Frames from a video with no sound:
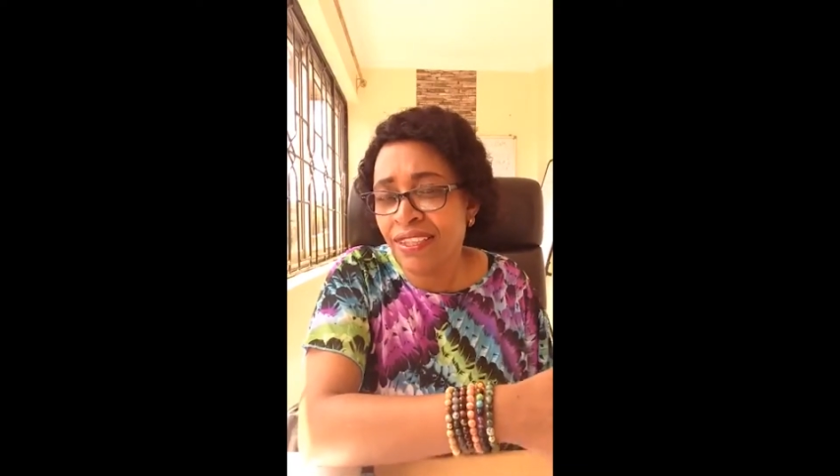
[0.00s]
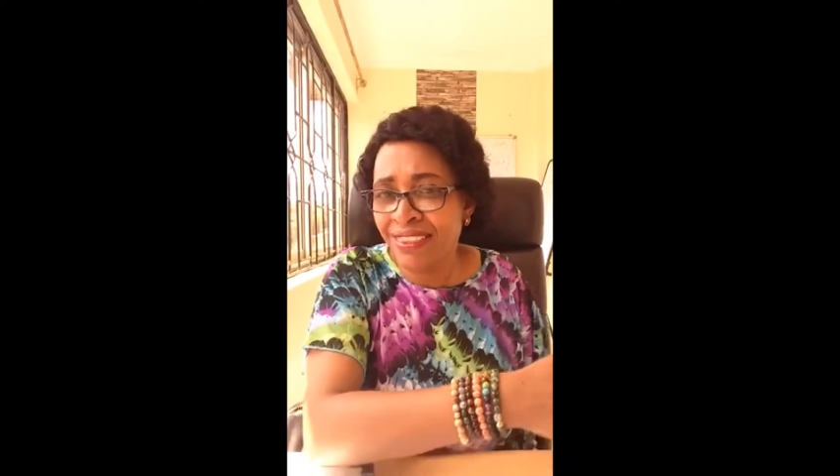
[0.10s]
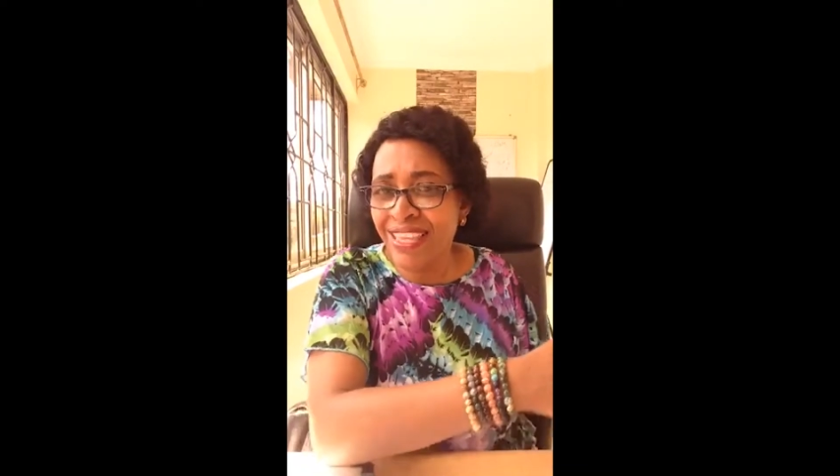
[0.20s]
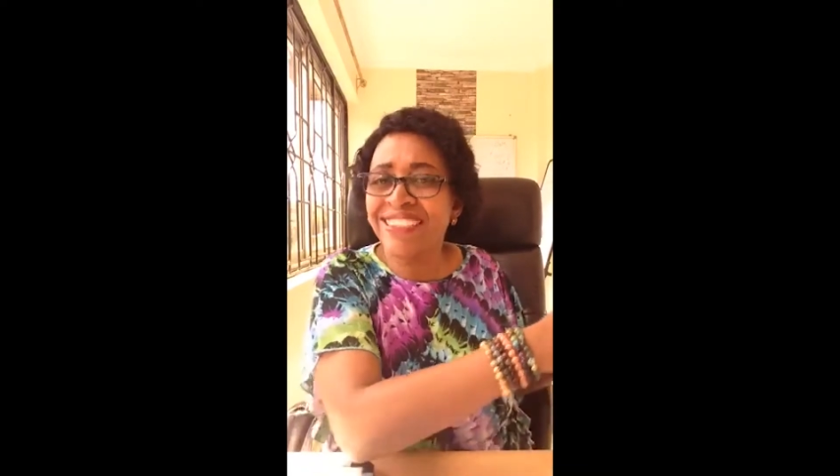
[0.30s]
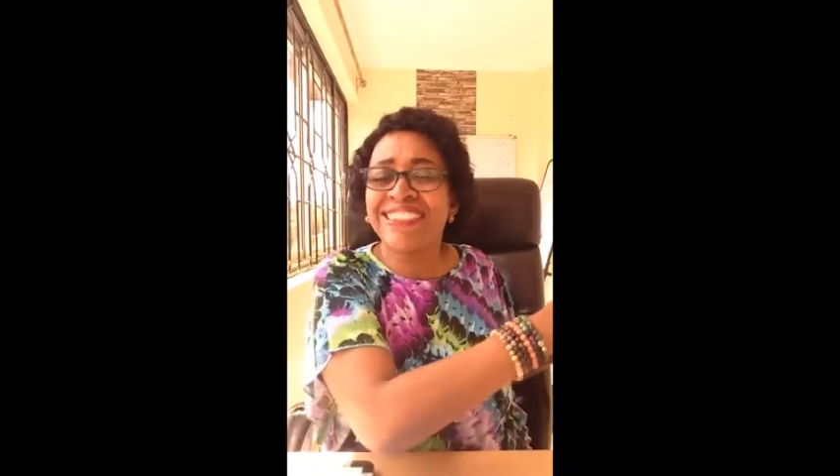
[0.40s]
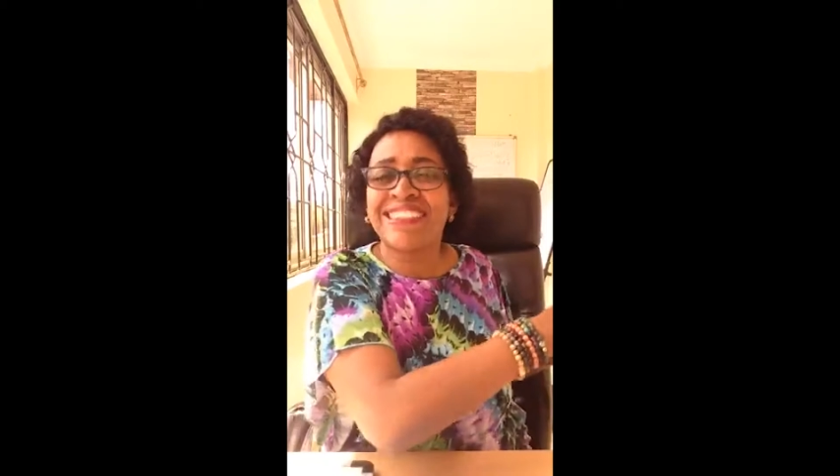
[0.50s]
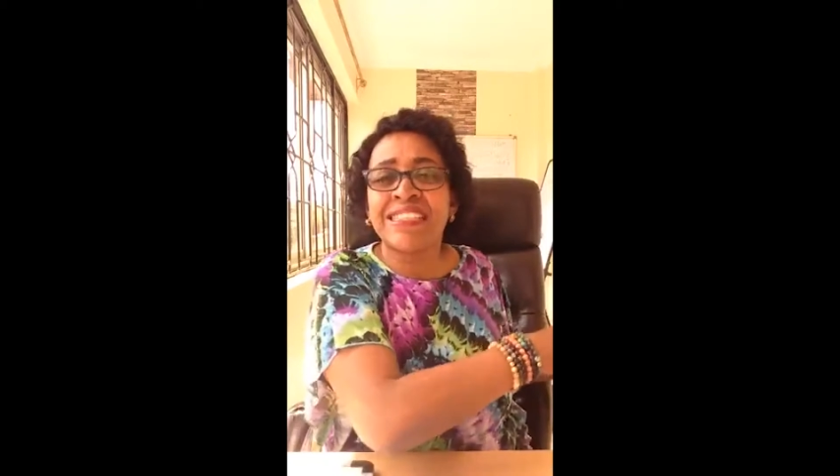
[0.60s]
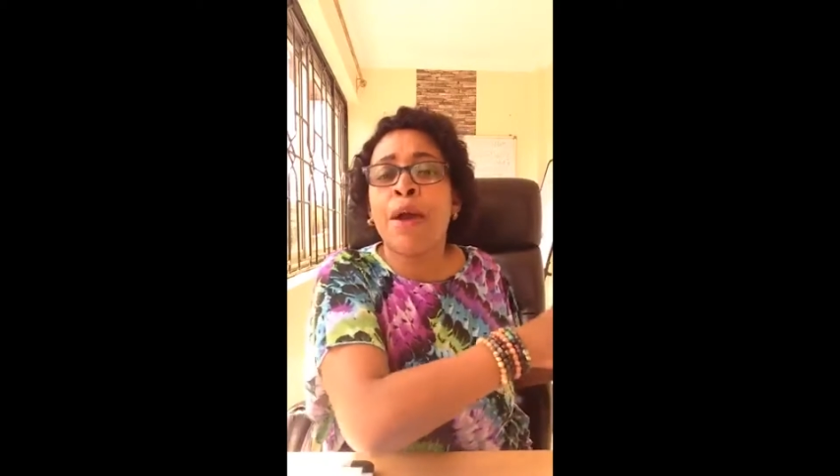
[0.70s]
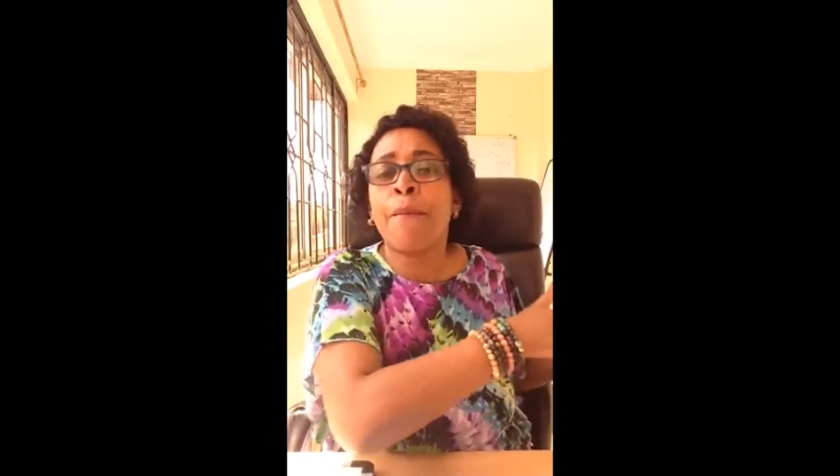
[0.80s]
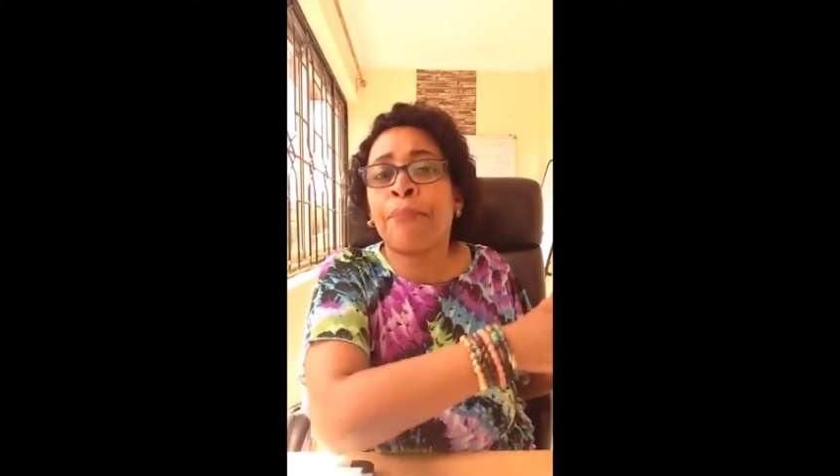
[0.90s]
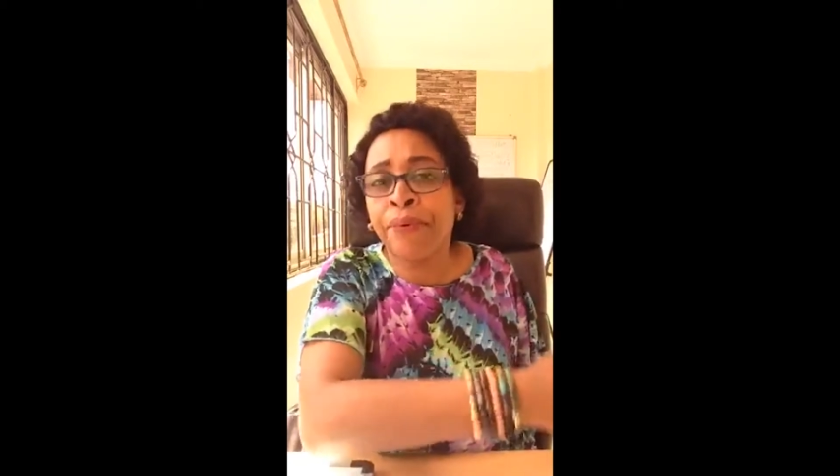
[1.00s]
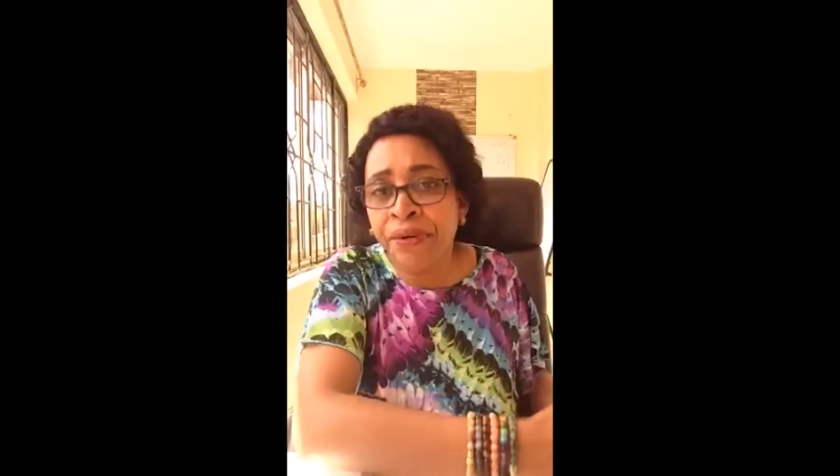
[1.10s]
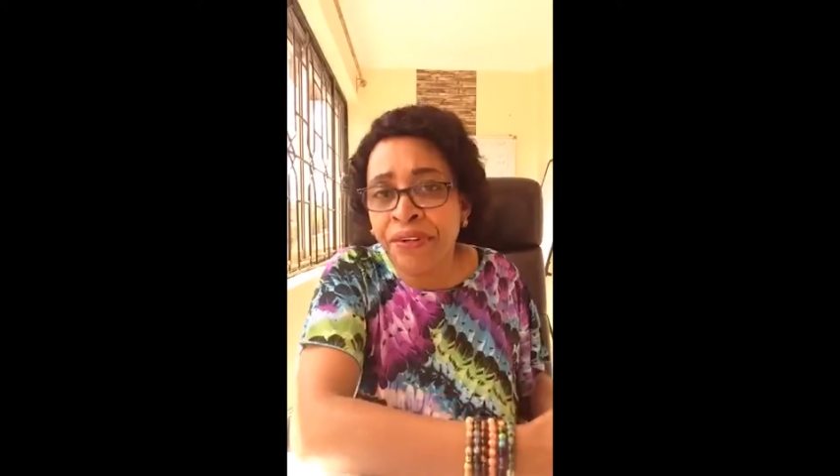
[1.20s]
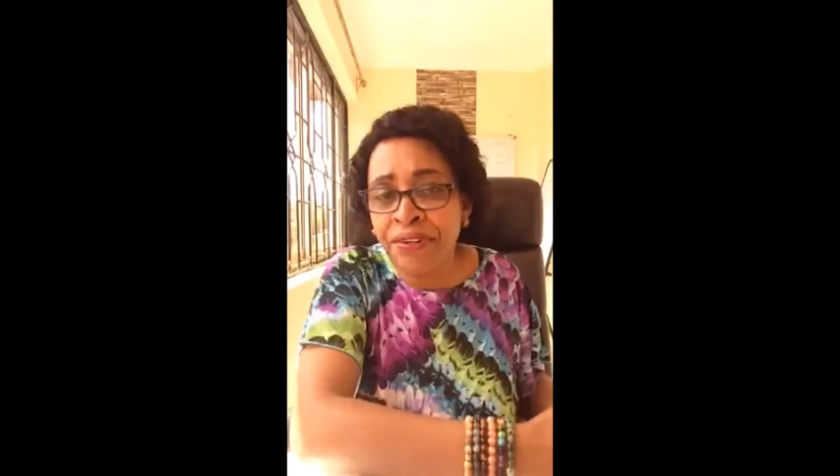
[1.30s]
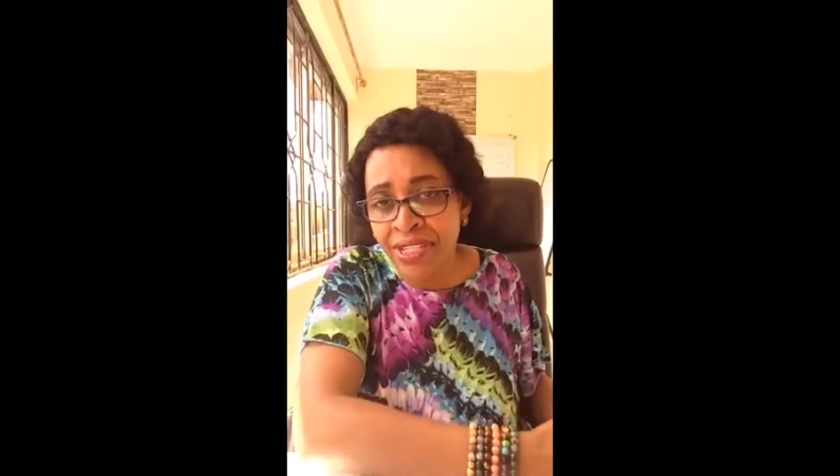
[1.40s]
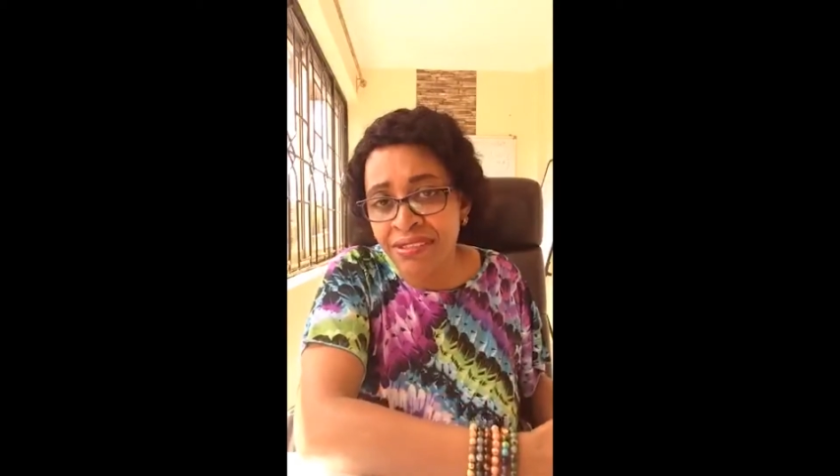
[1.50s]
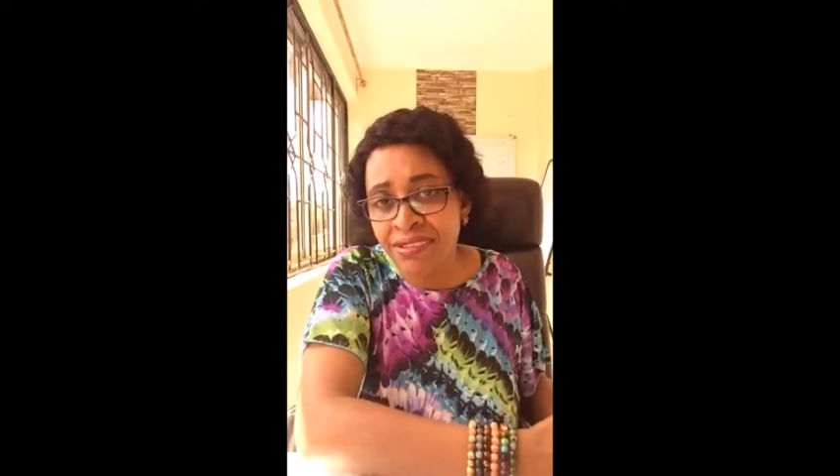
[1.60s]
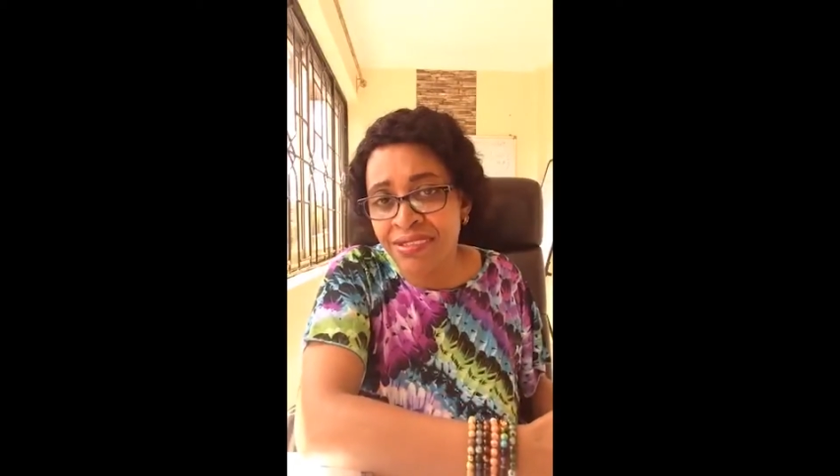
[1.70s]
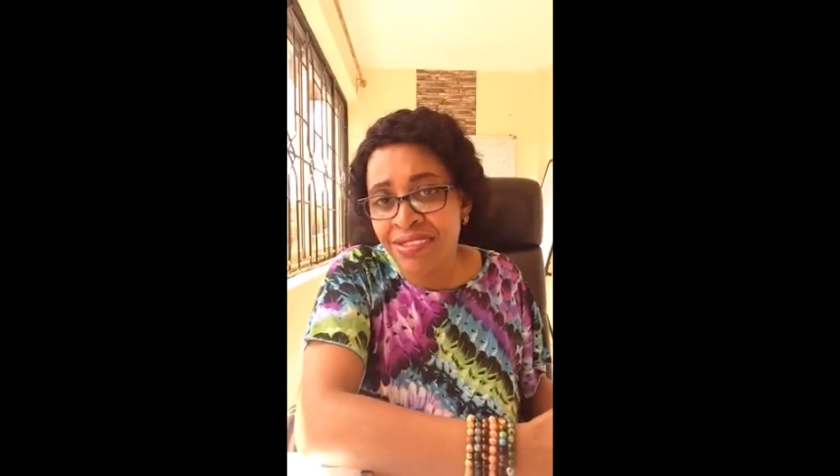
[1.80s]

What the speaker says: That is progress.